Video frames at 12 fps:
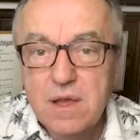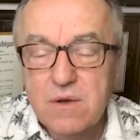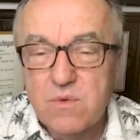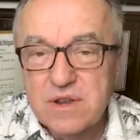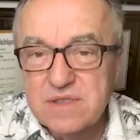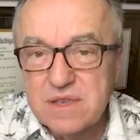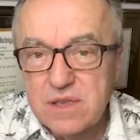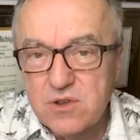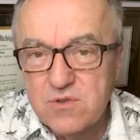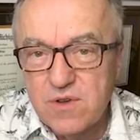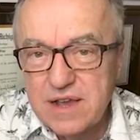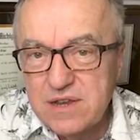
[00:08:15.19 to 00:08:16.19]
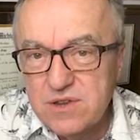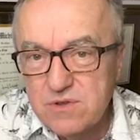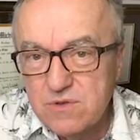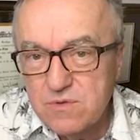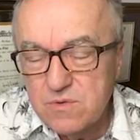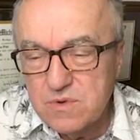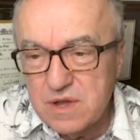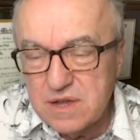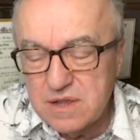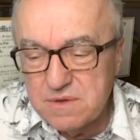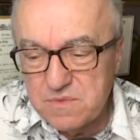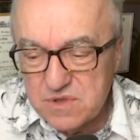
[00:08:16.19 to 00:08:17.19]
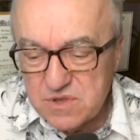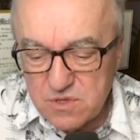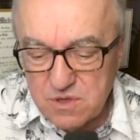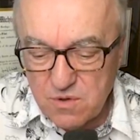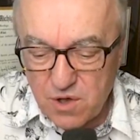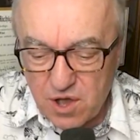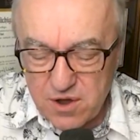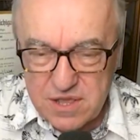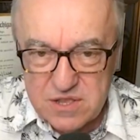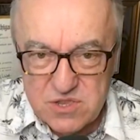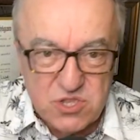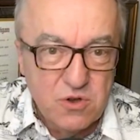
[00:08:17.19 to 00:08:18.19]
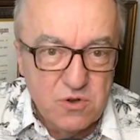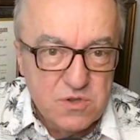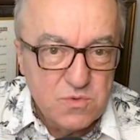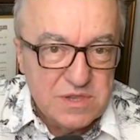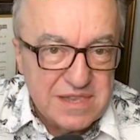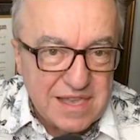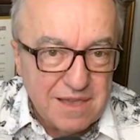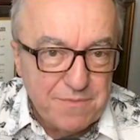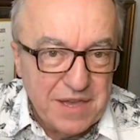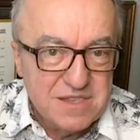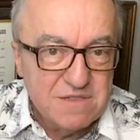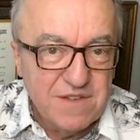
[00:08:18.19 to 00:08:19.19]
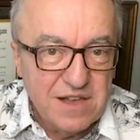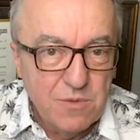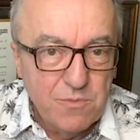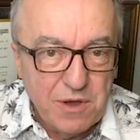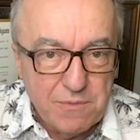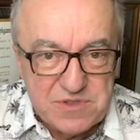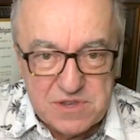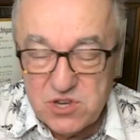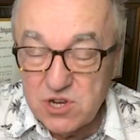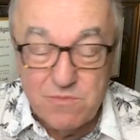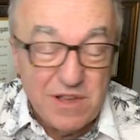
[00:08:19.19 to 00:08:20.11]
what is it you're trying to, so that your audience knows once they get past the value proposition.